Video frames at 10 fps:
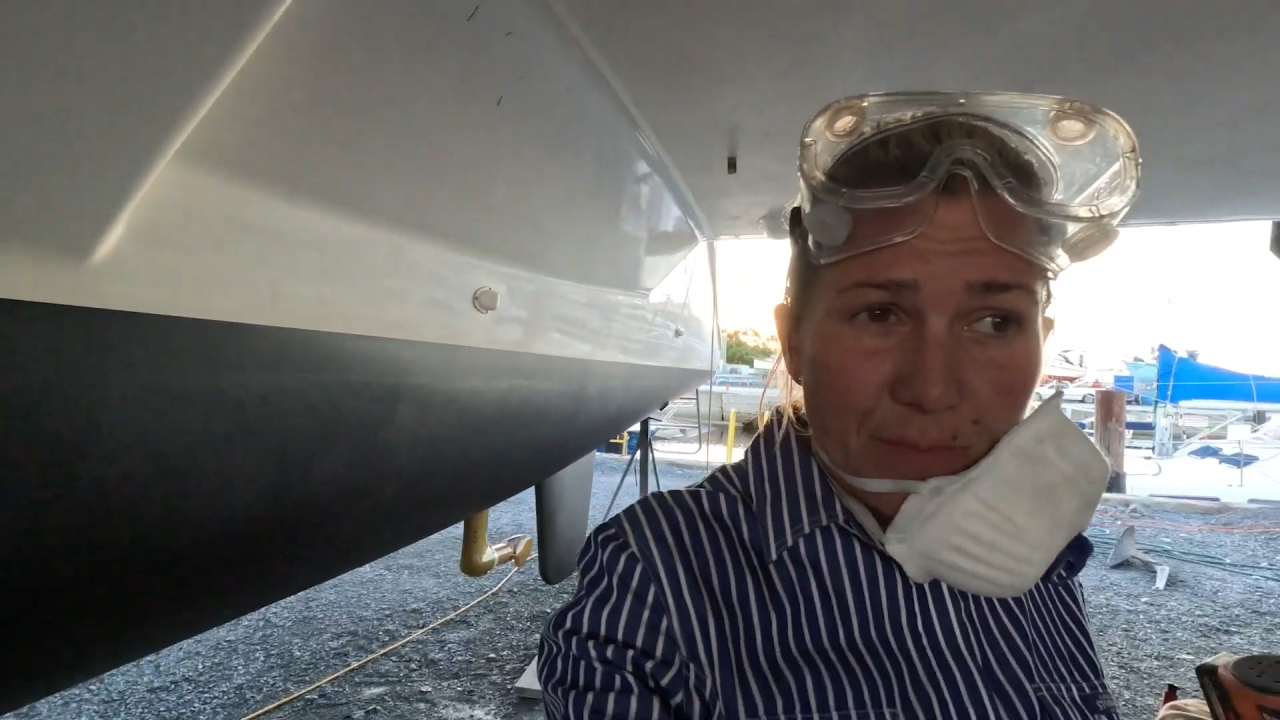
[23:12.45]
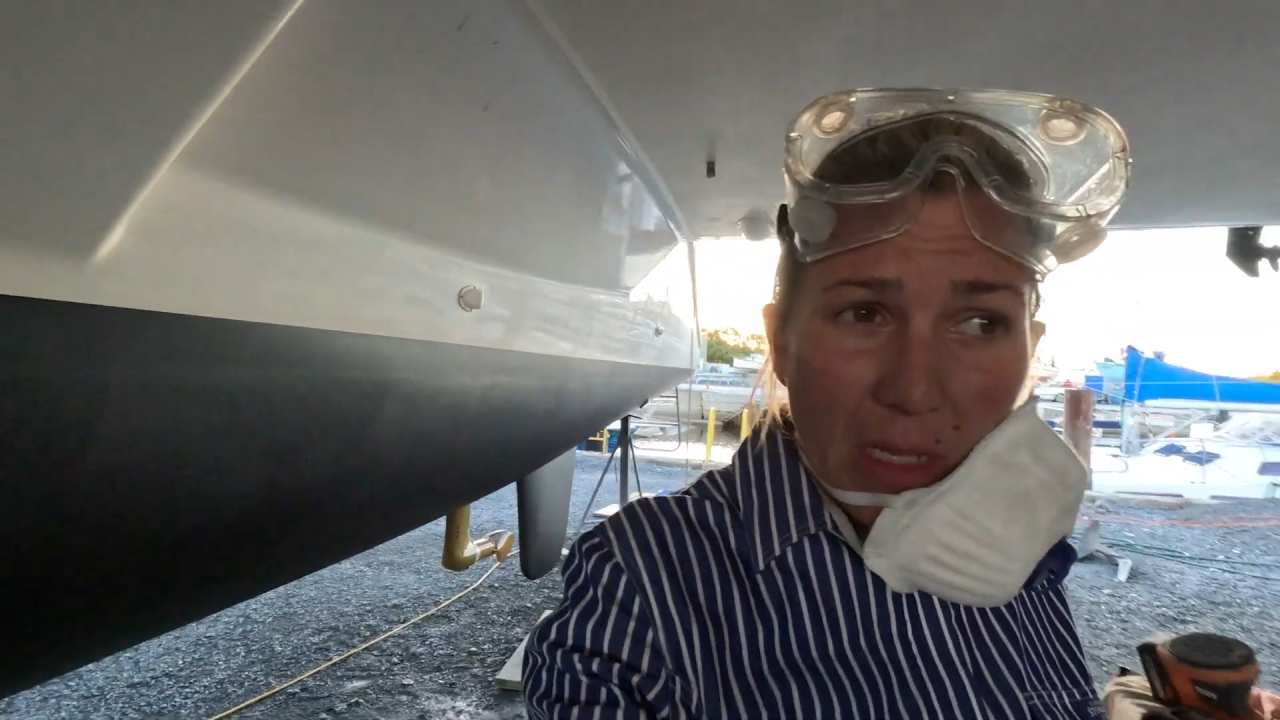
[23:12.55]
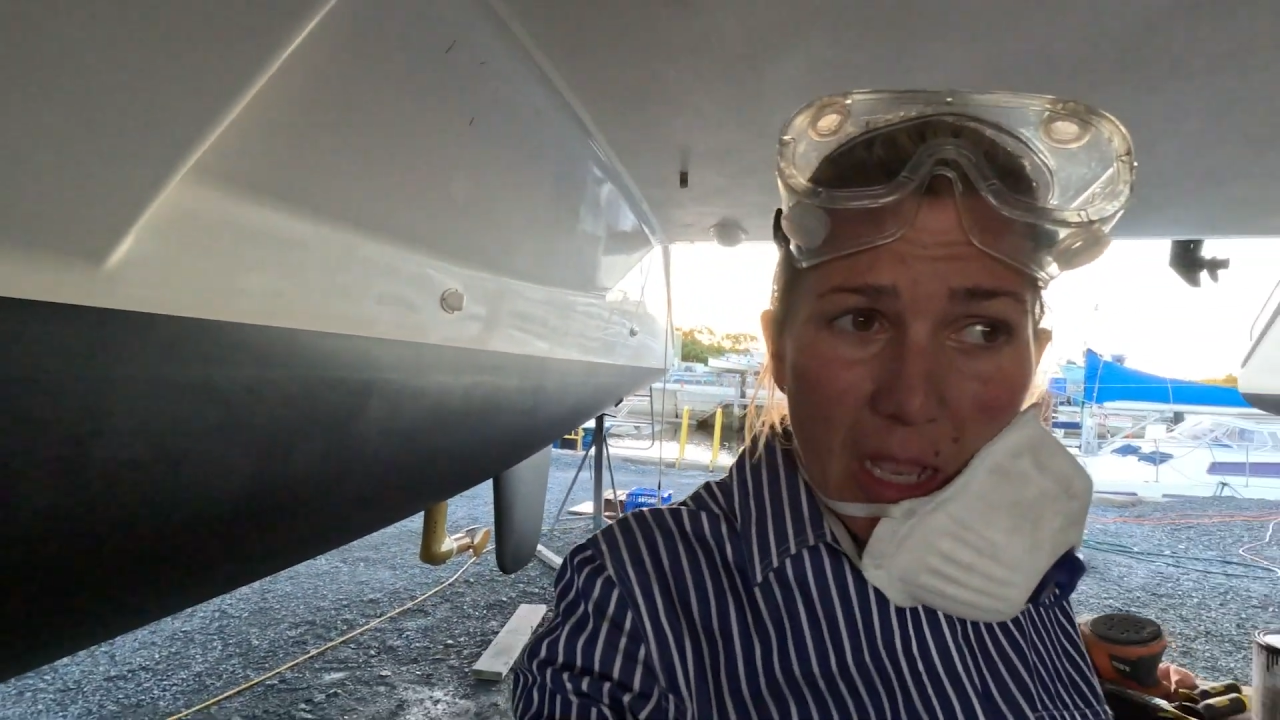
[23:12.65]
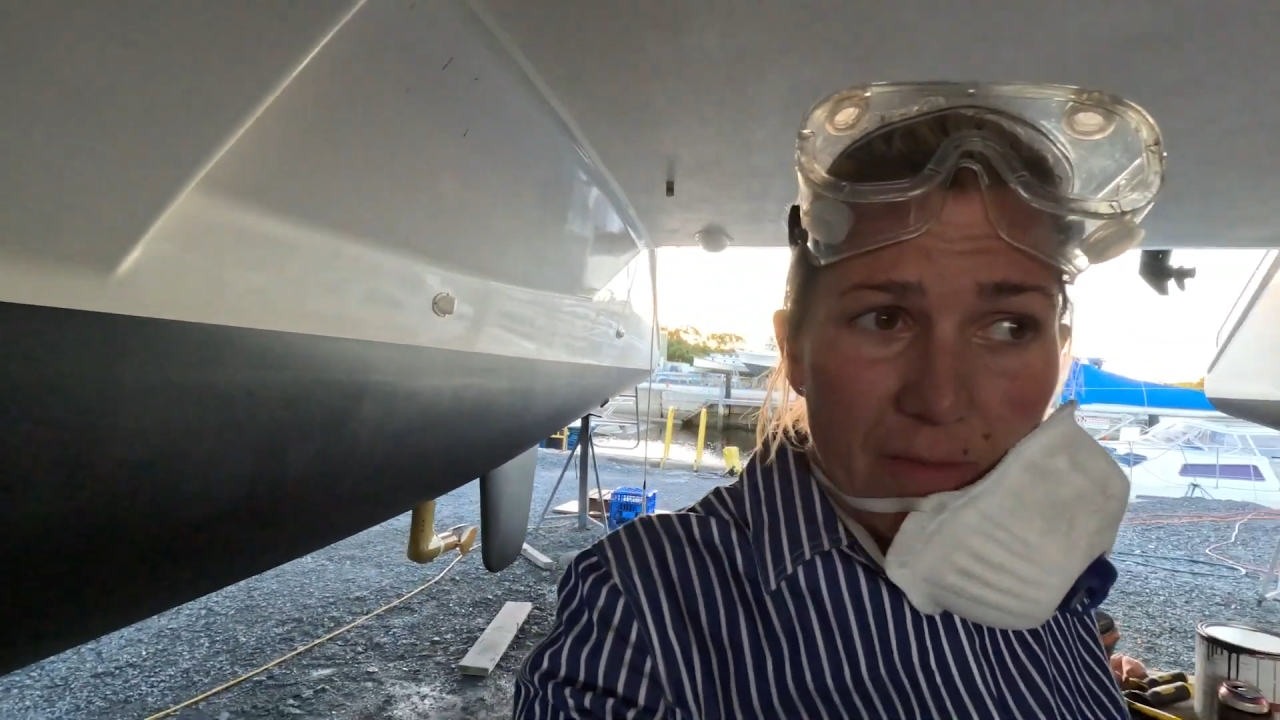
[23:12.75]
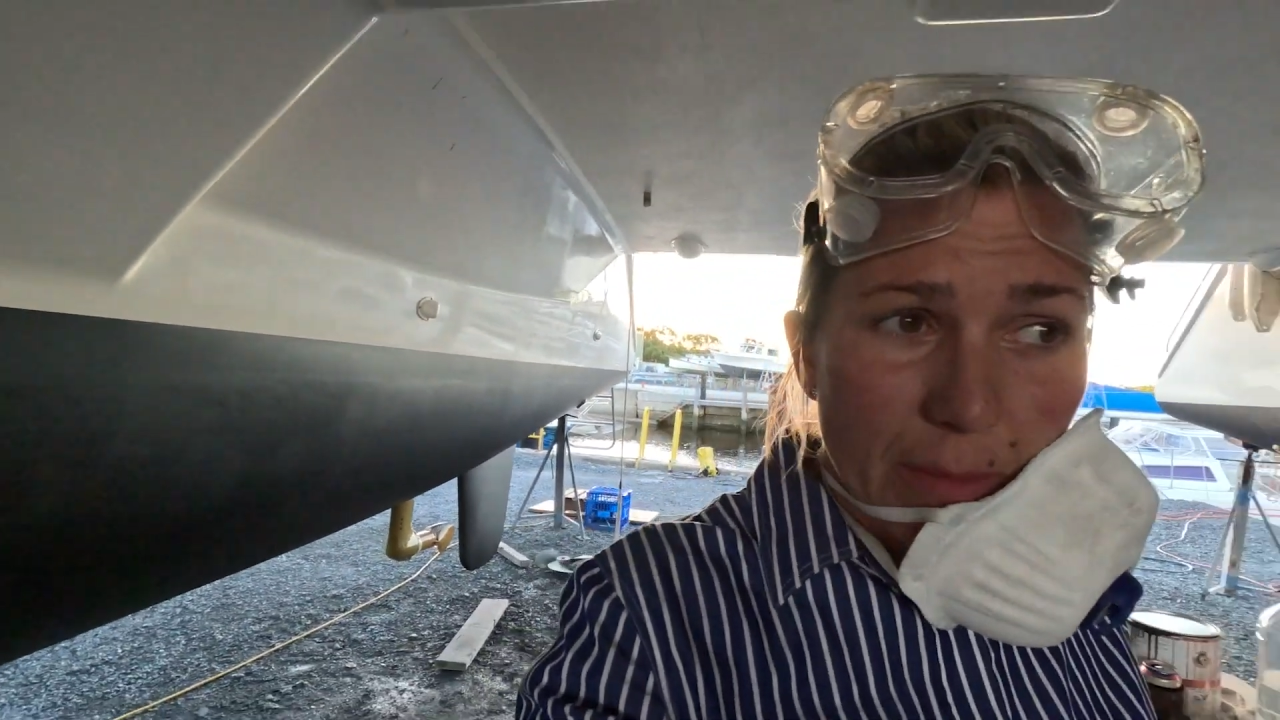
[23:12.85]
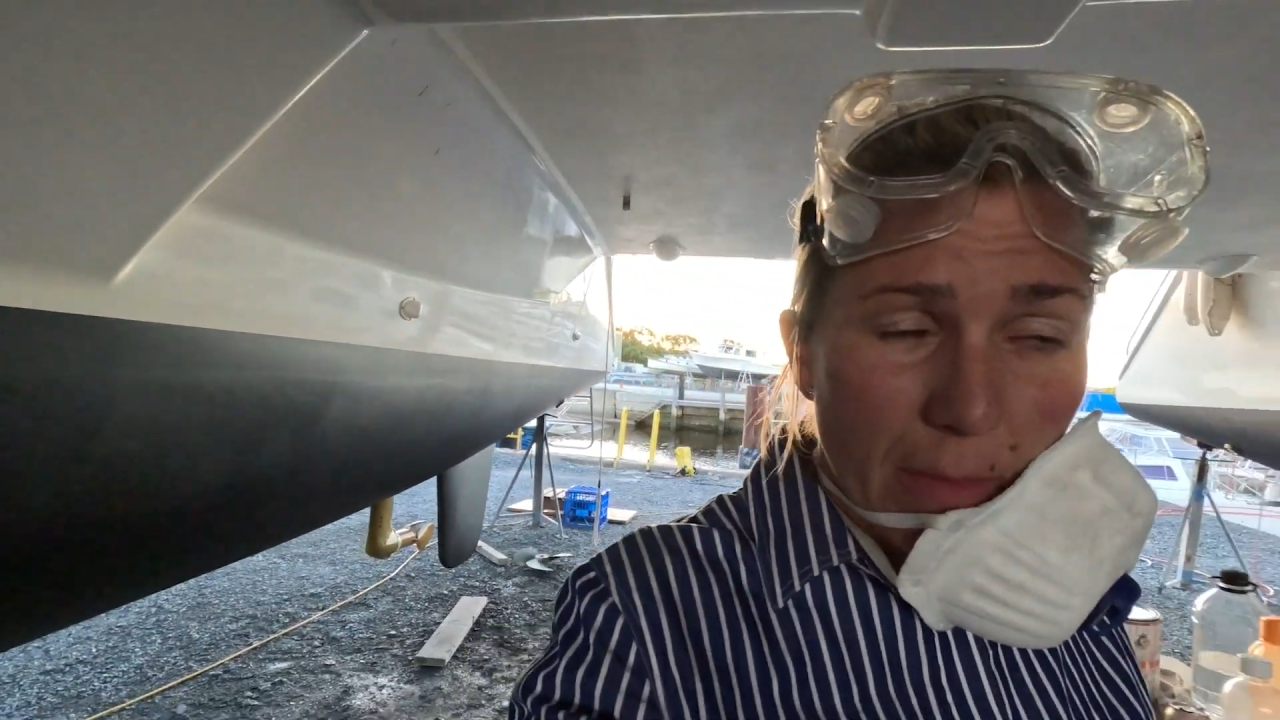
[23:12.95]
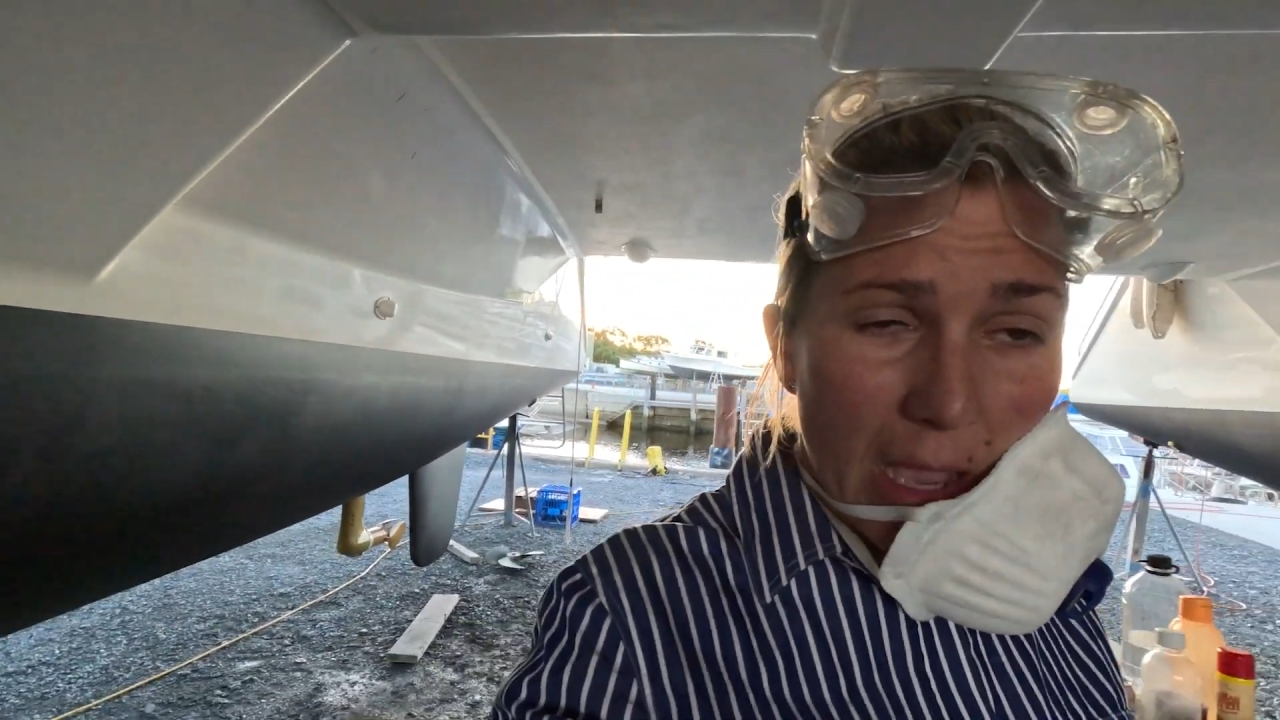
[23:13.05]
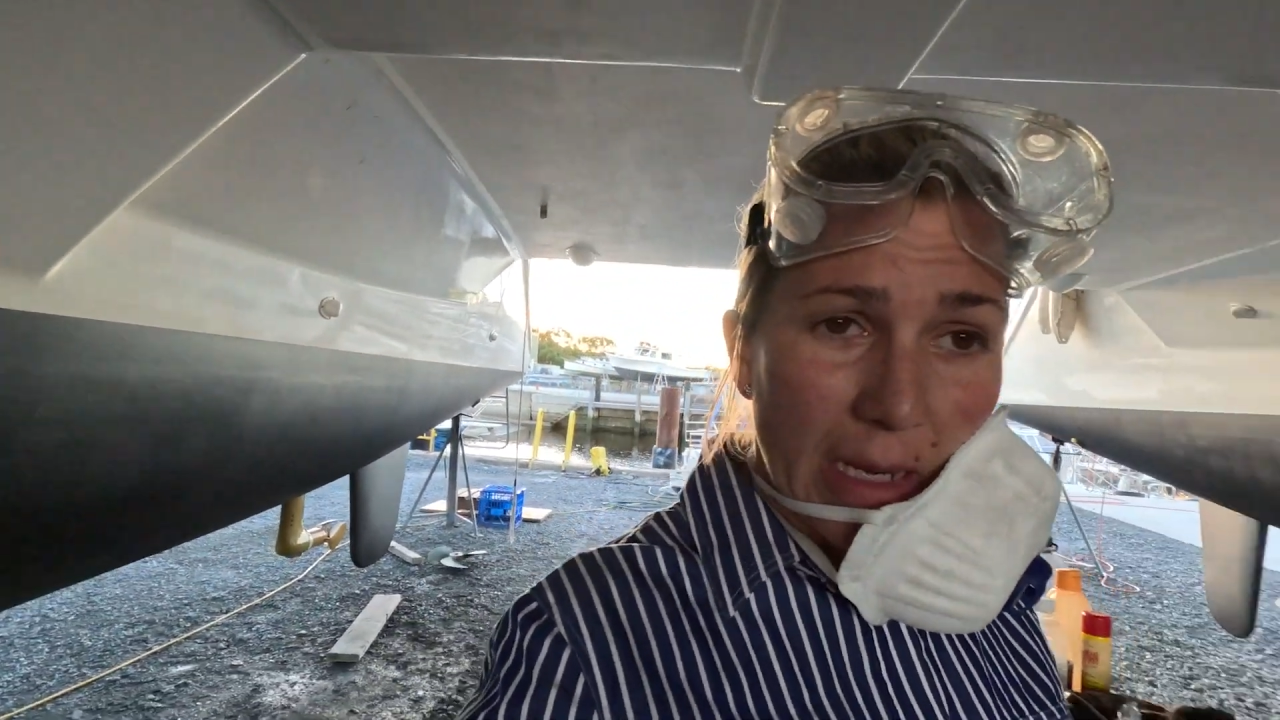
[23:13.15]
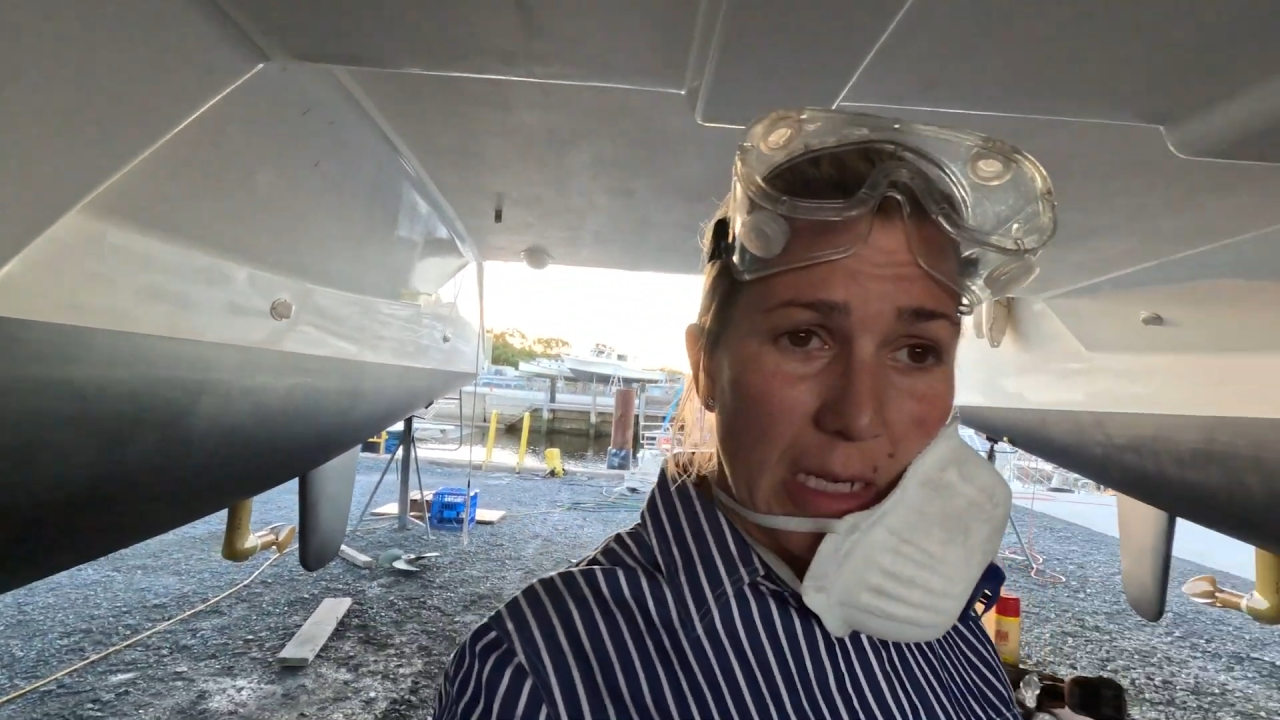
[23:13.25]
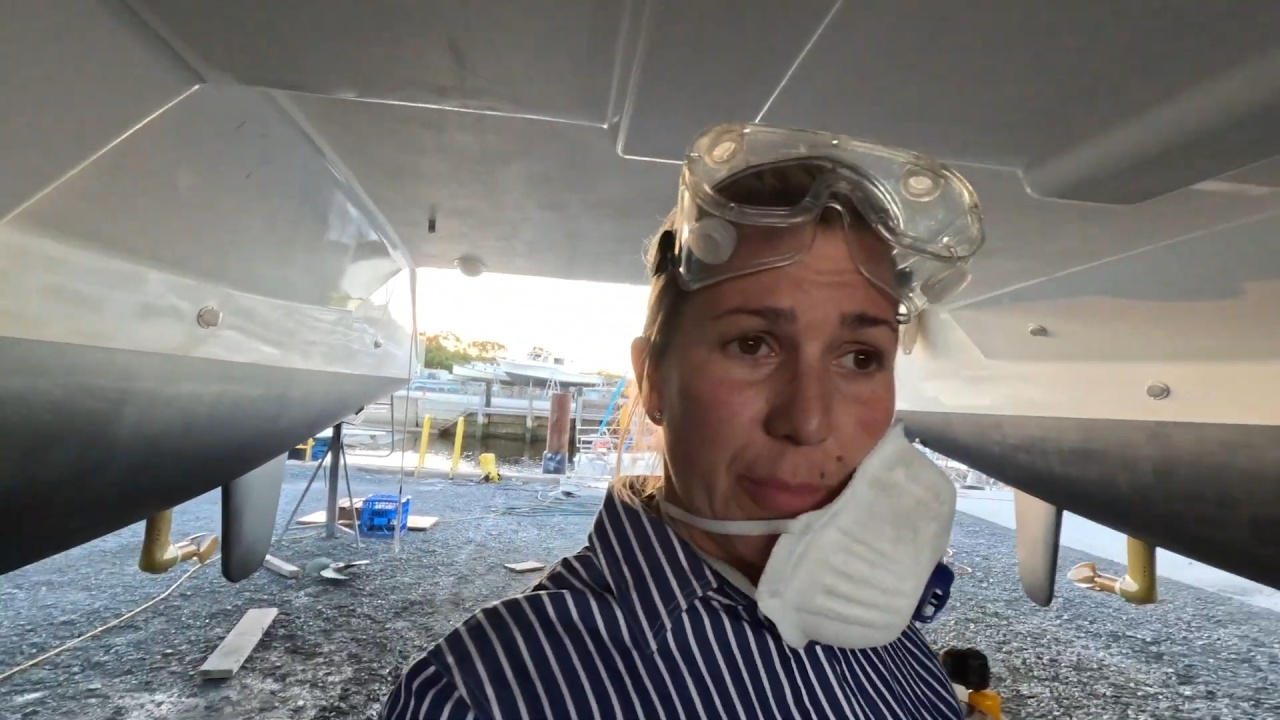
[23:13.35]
after marking